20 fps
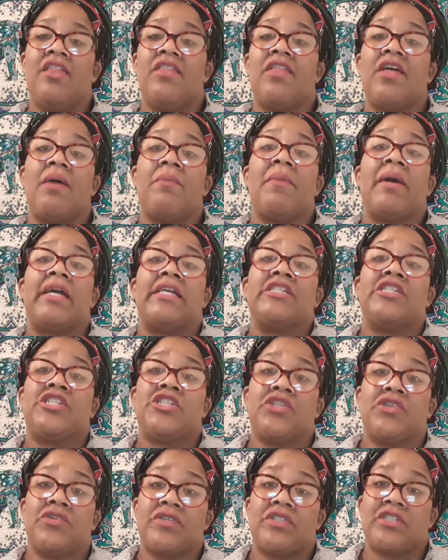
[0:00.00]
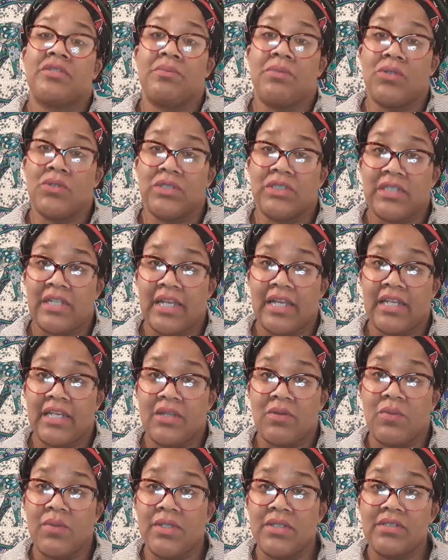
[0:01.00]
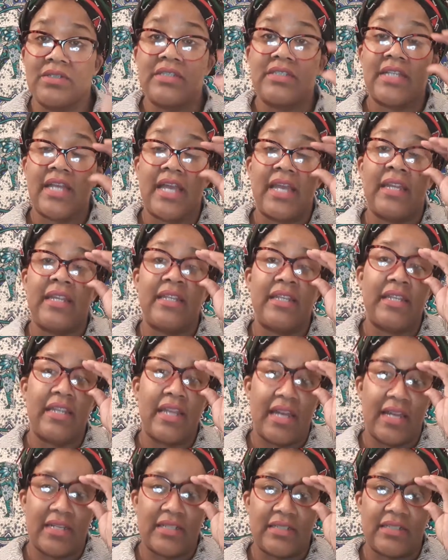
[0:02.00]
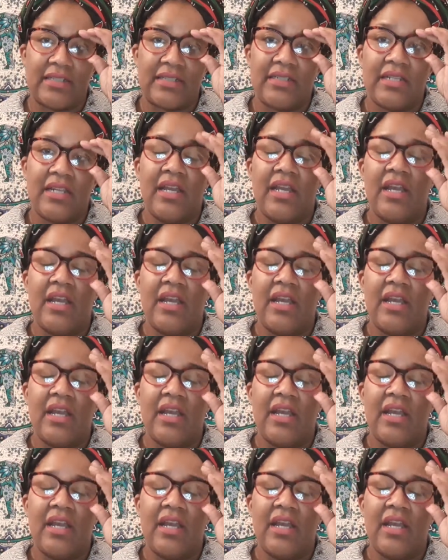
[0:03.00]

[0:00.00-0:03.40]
that my insurance most likely will say yes.